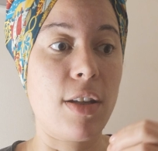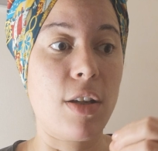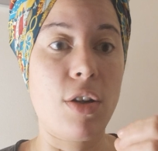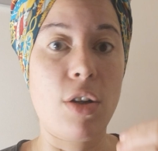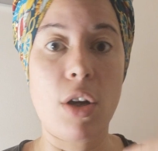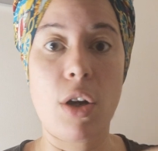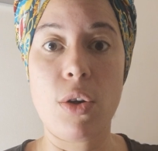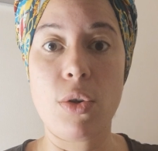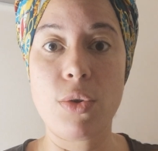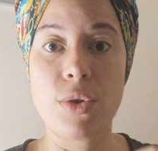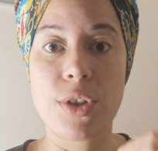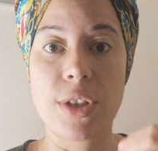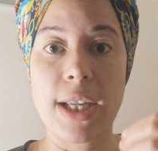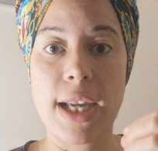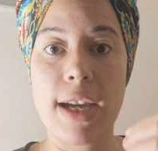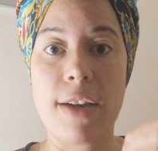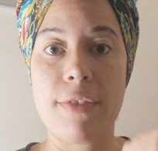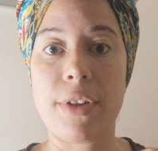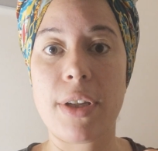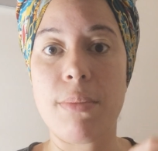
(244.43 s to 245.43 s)
the goal to
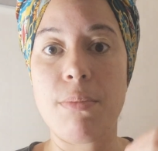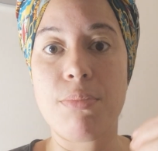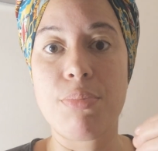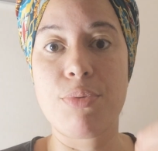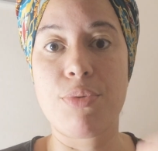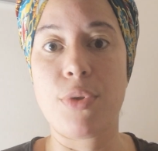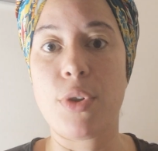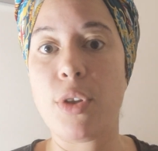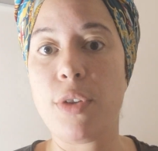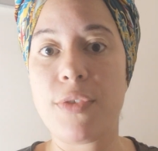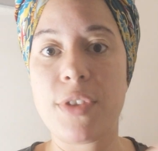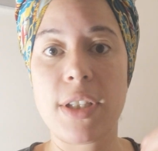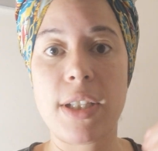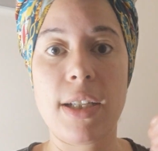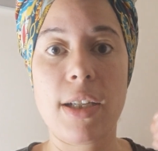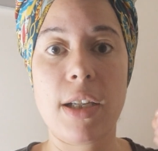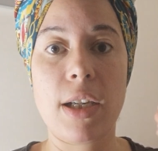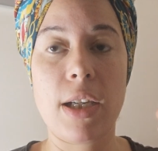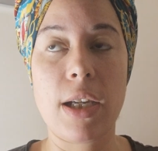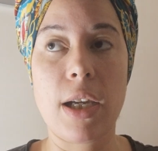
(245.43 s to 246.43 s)
have improved
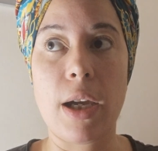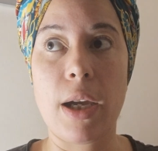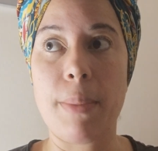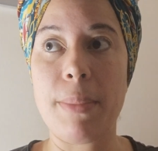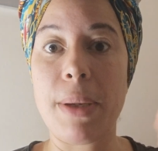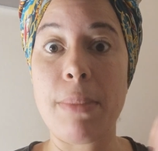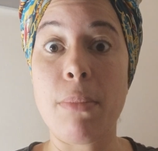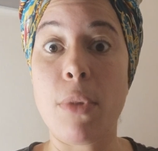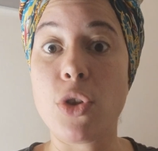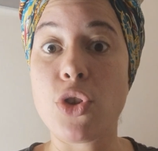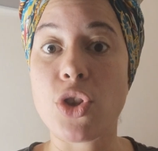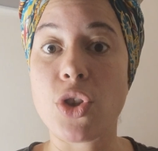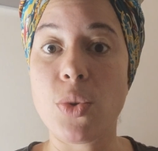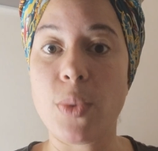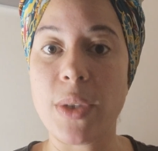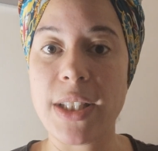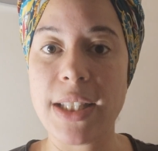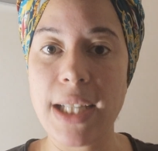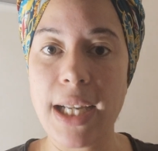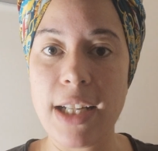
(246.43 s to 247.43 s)
emotional
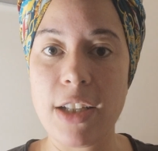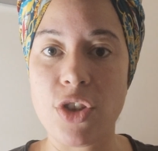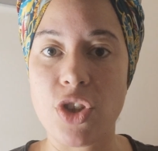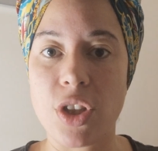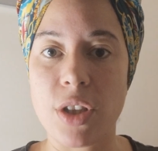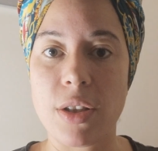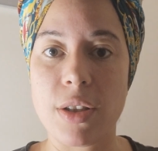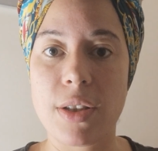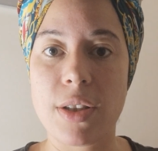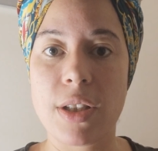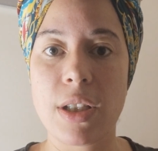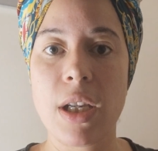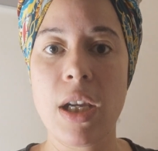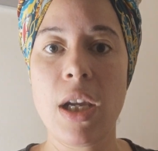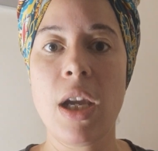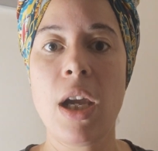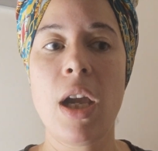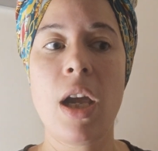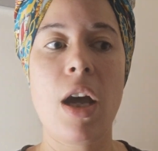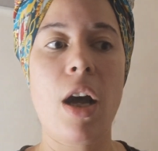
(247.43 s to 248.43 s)
intelligence.
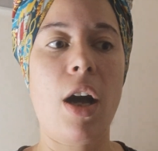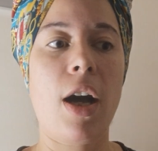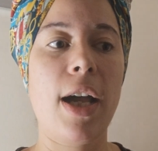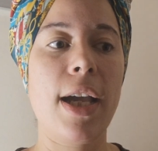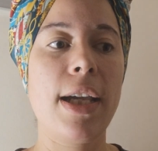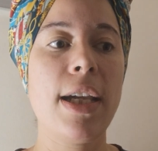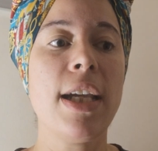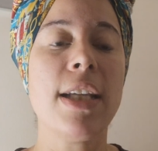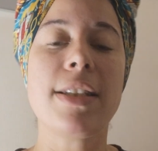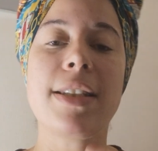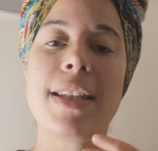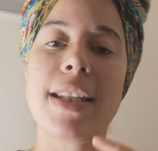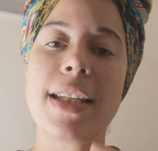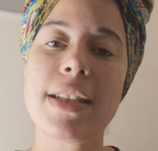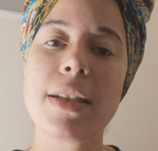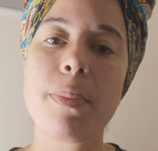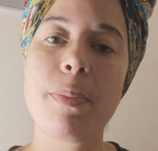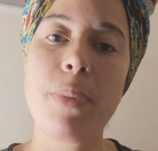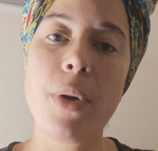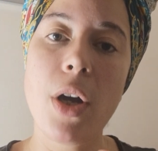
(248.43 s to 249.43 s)
So
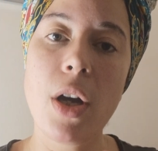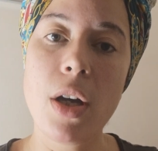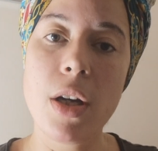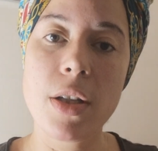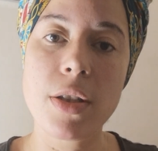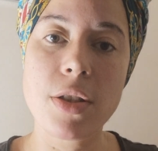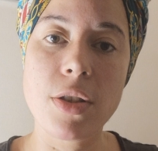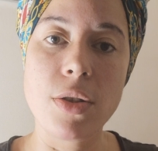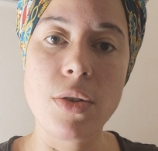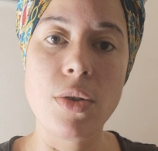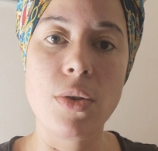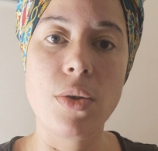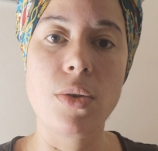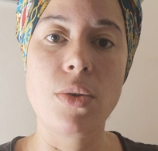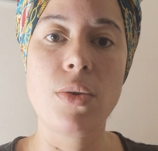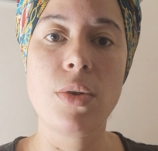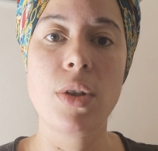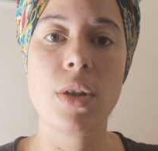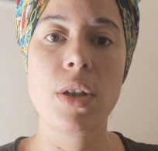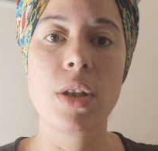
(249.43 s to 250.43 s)
these are
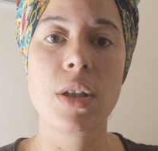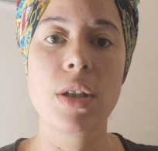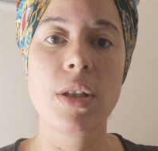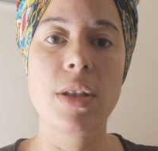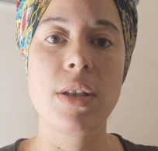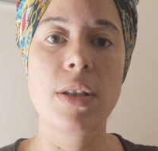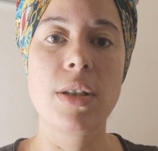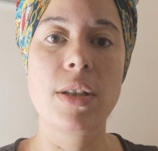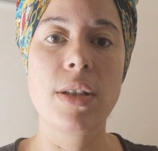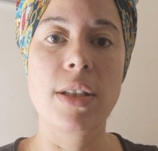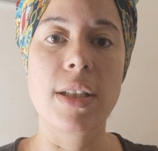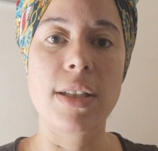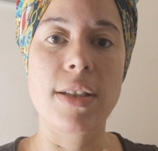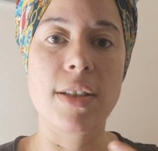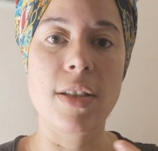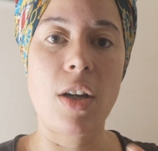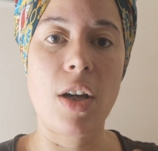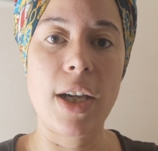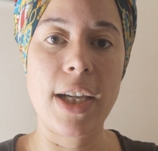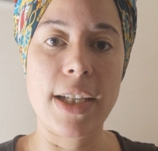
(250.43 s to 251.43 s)
personal
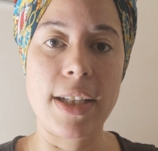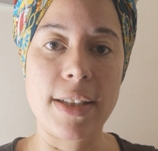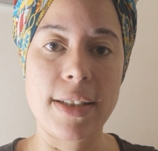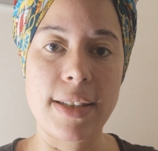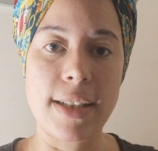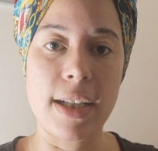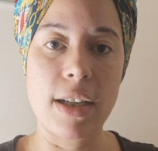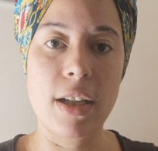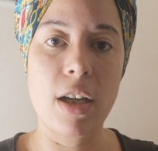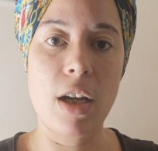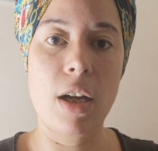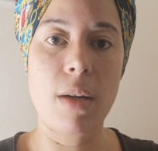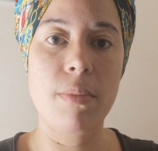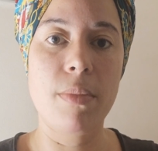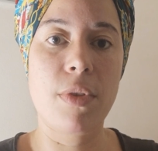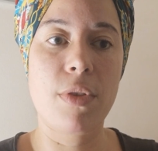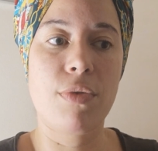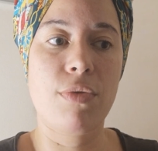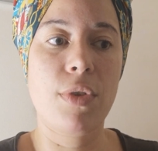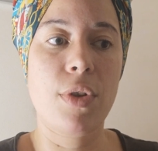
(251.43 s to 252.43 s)
desires that come
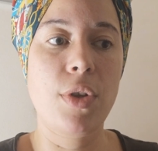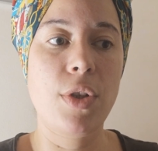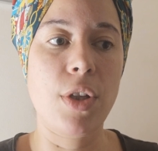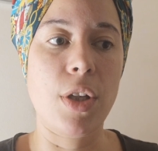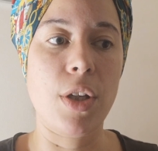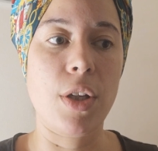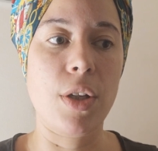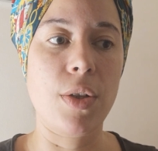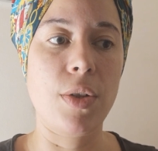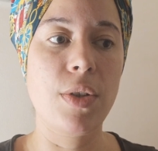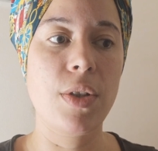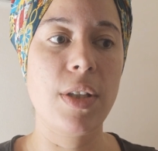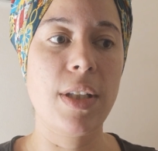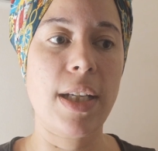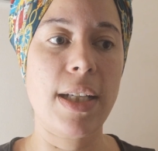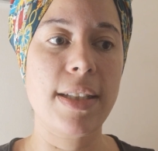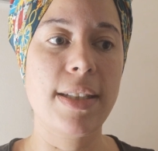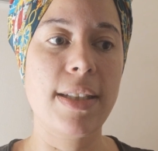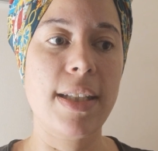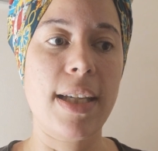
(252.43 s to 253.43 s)
through you
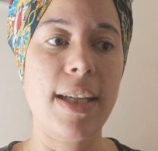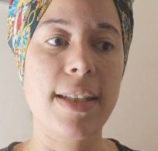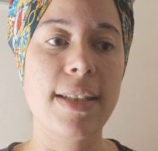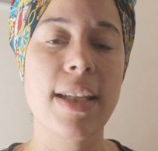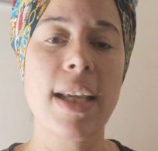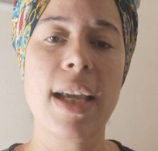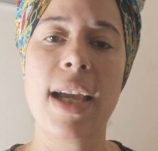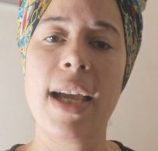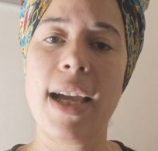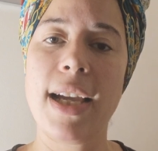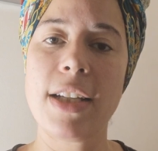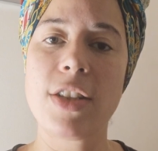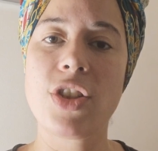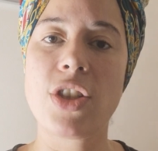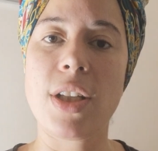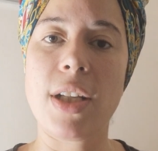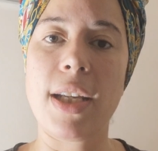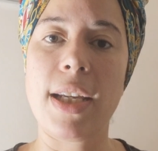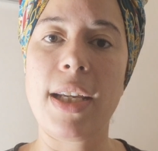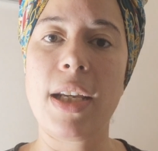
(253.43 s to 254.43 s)
that says,
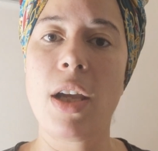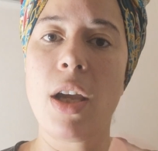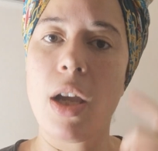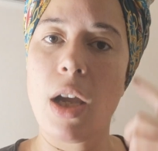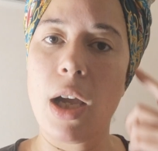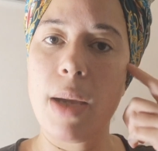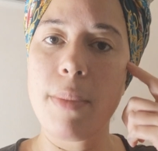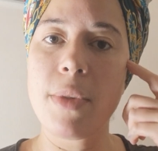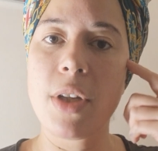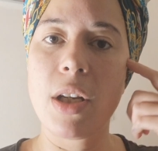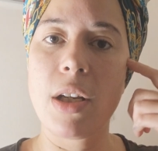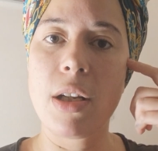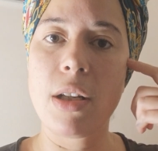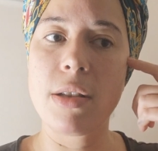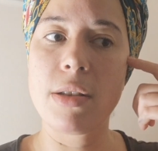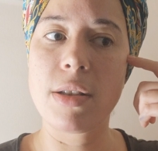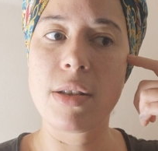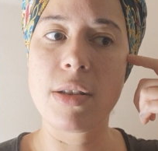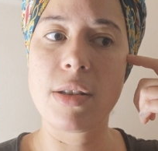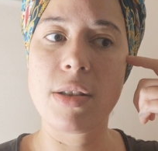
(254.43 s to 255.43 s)
actually, I'm going to
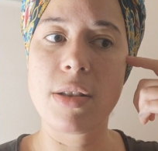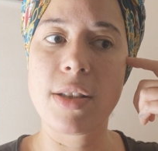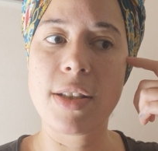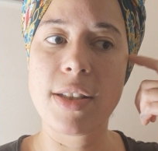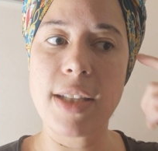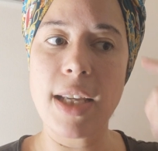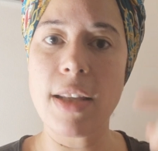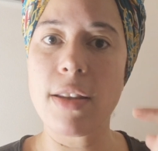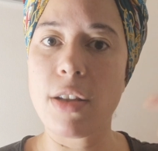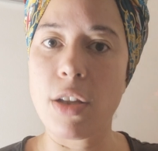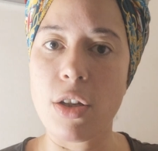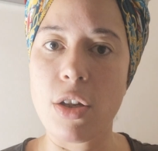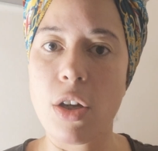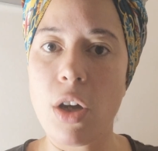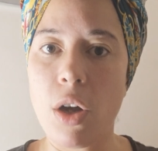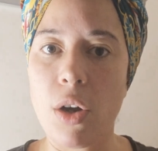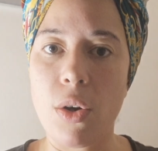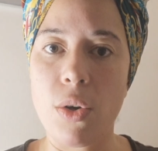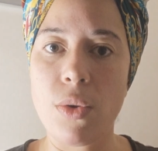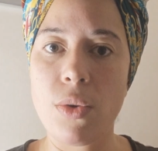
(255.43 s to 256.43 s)
set the
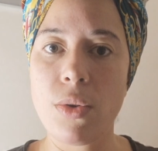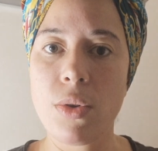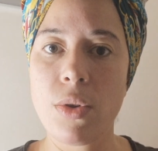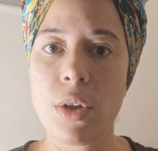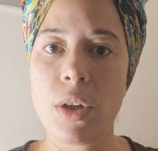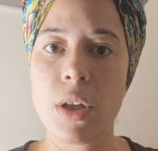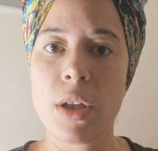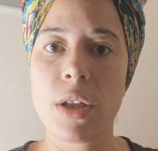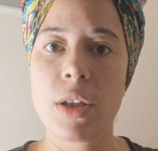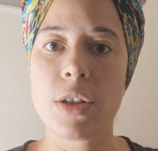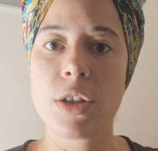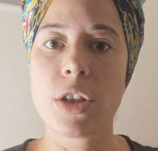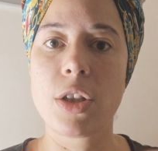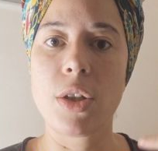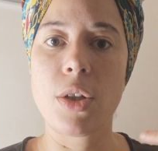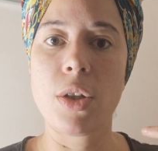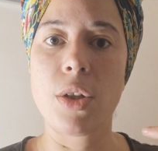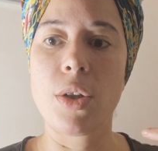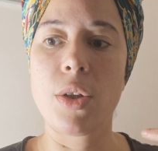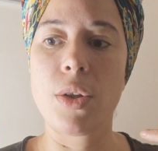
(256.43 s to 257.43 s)
goal
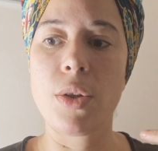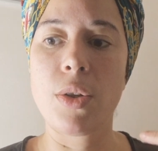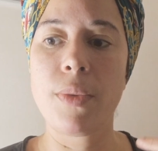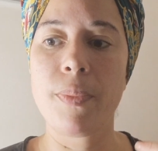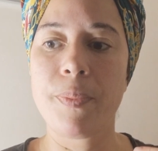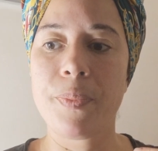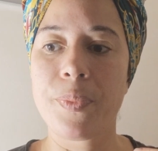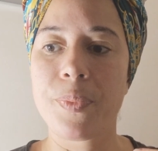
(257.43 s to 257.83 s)
to